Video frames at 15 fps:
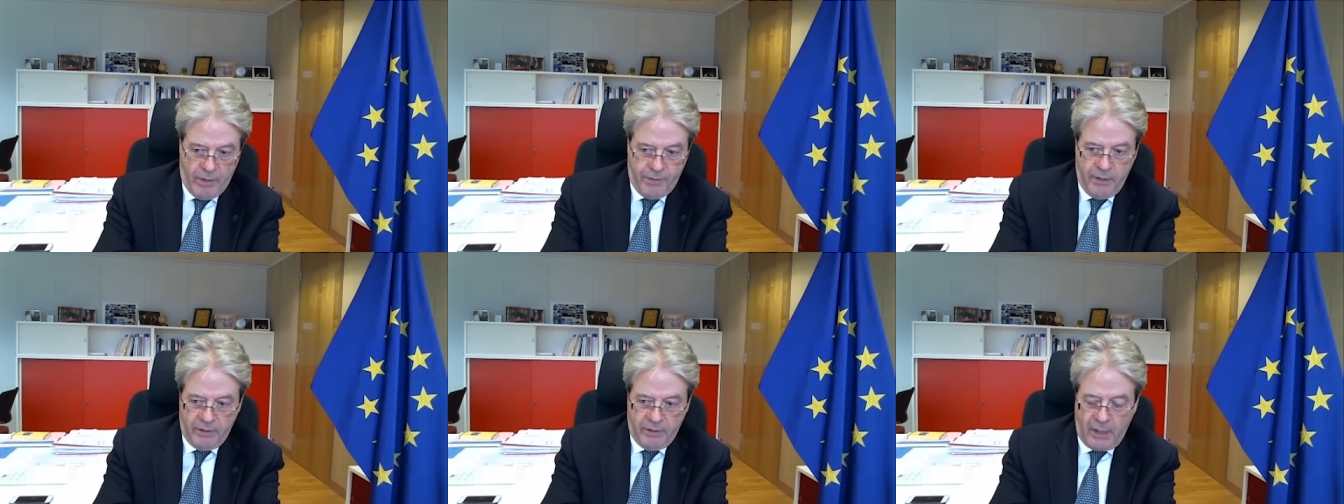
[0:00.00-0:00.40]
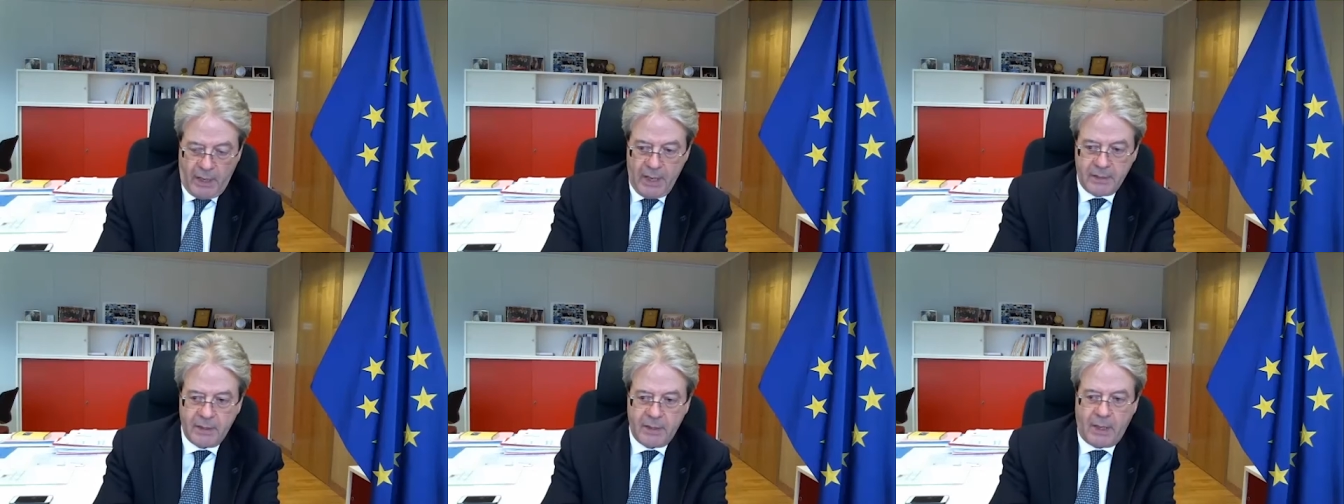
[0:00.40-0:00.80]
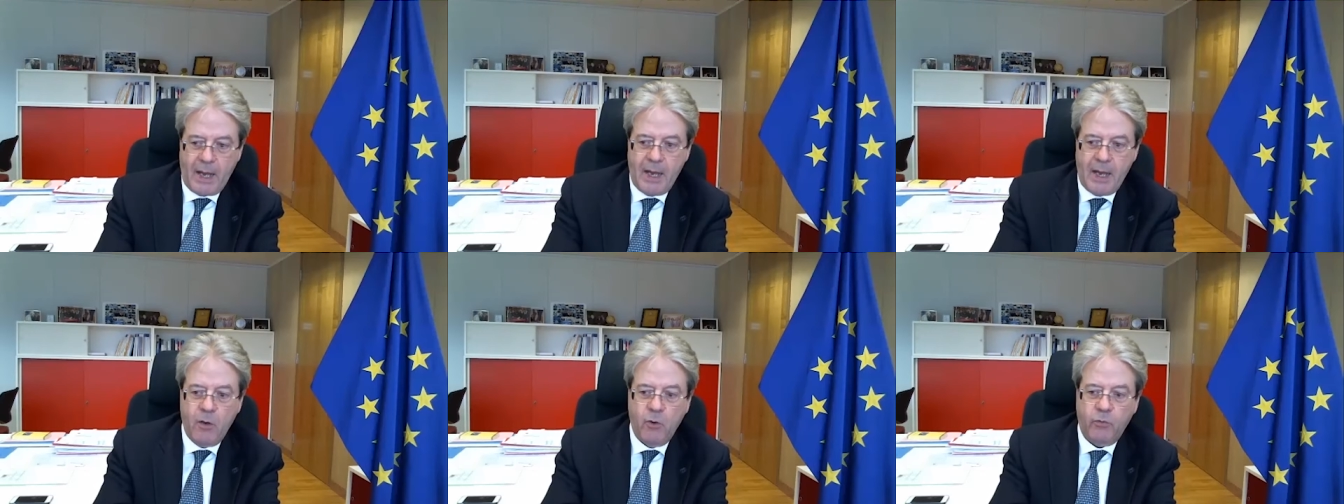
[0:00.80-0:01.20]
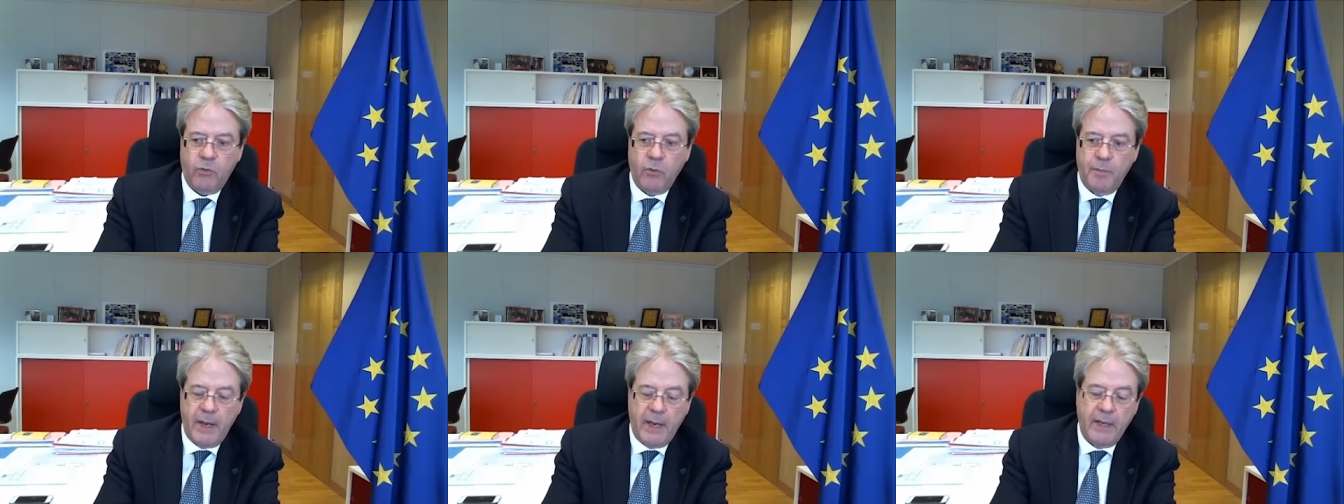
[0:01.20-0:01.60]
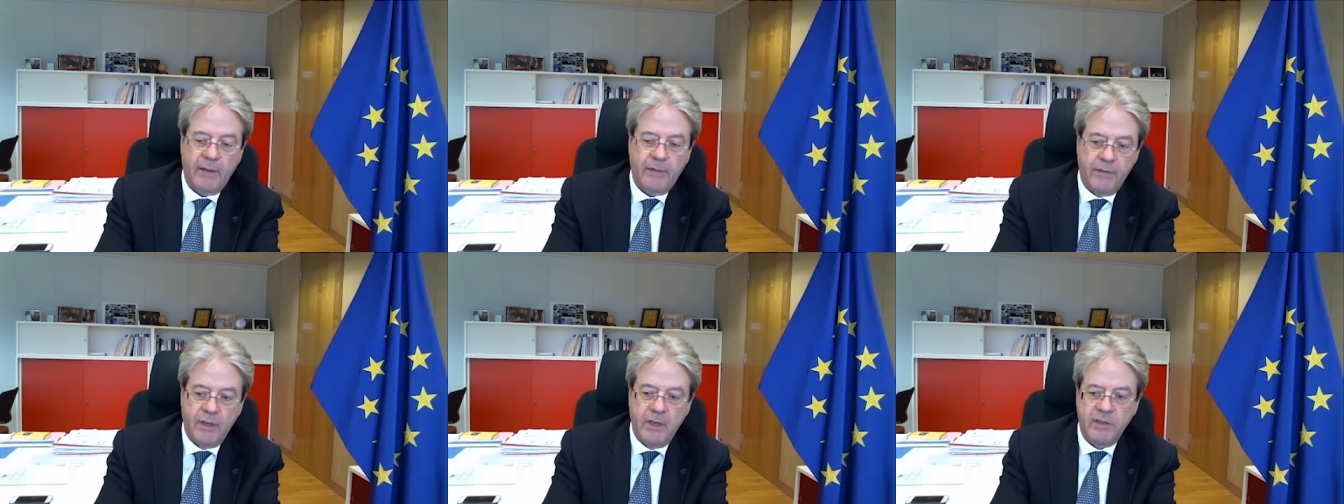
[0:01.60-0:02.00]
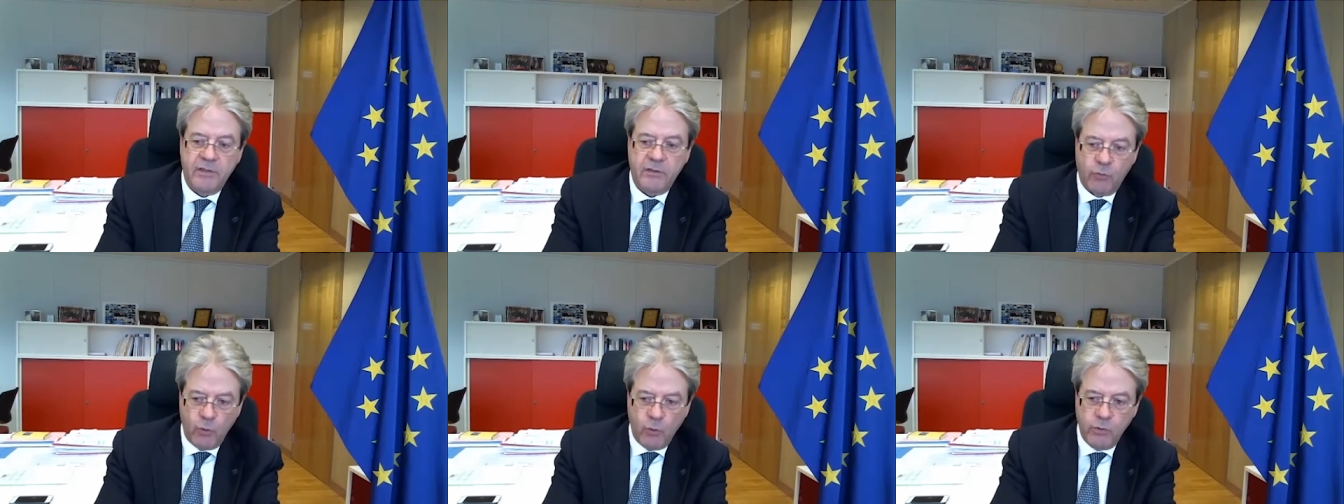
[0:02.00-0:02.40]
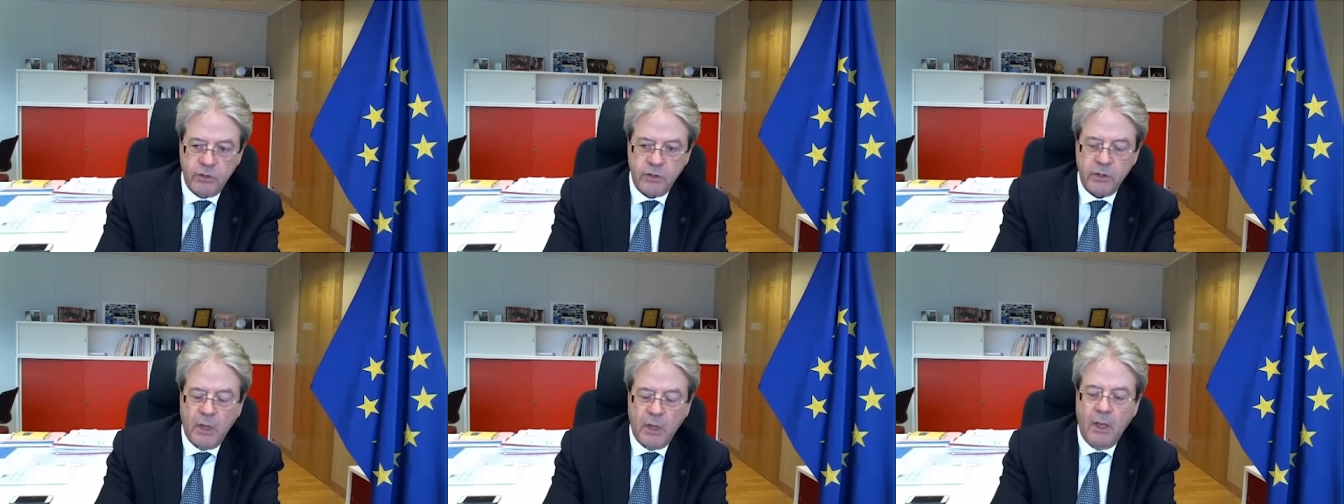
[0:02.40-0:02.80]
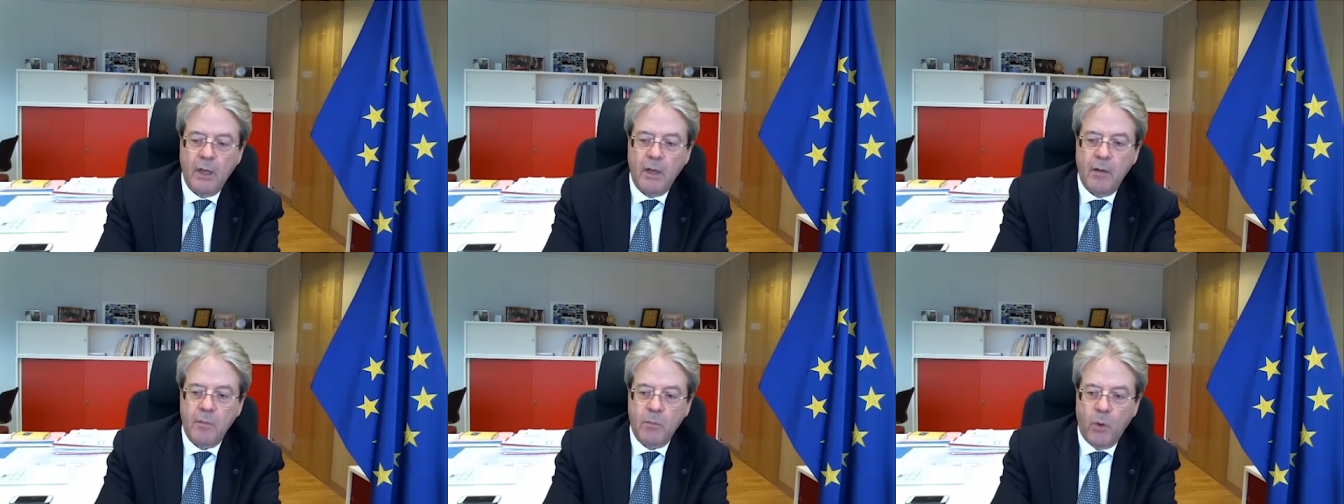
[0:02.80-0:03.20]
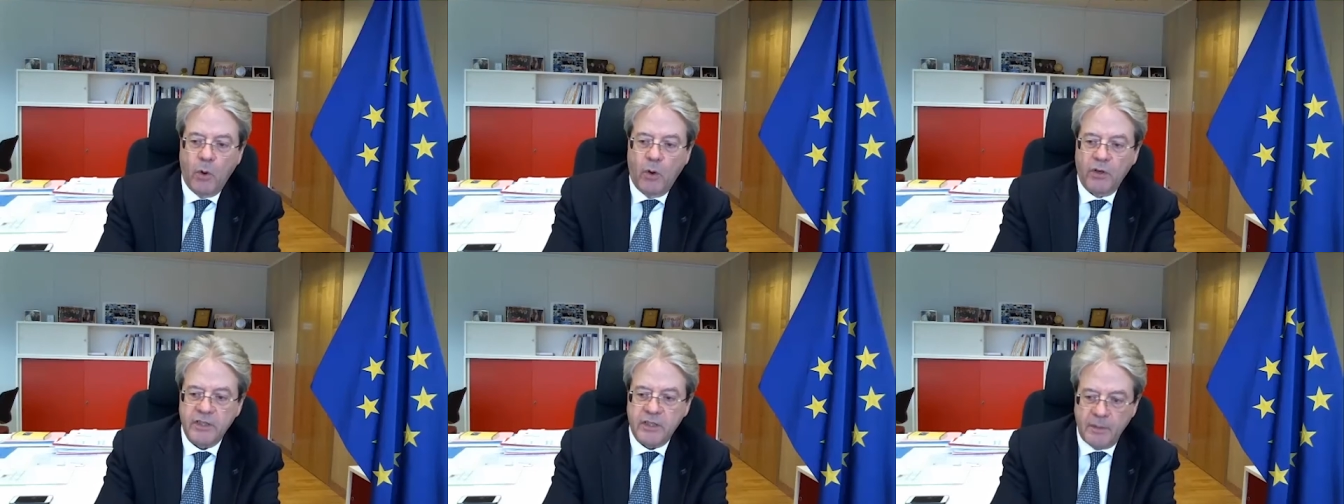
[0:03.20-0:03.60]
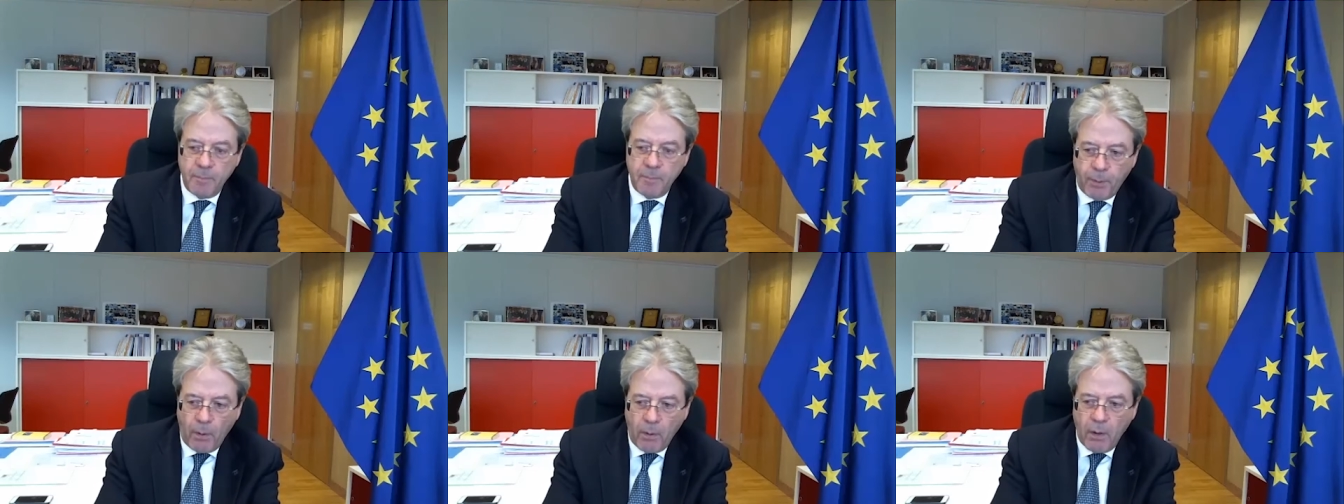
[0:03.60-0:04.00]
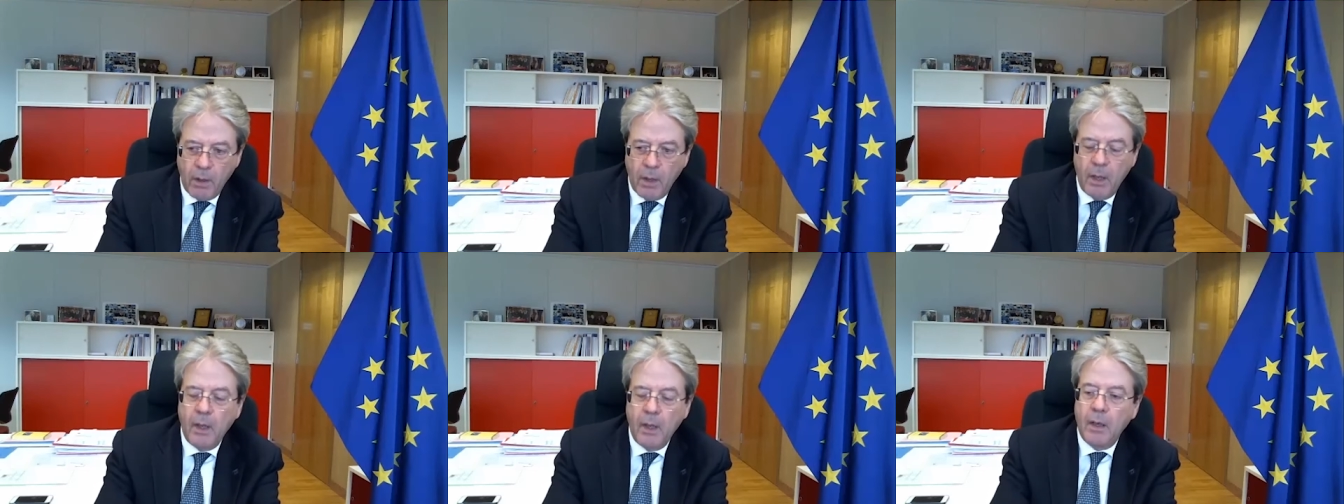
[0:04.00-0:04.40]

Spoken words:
discuss how to make these rules more simple,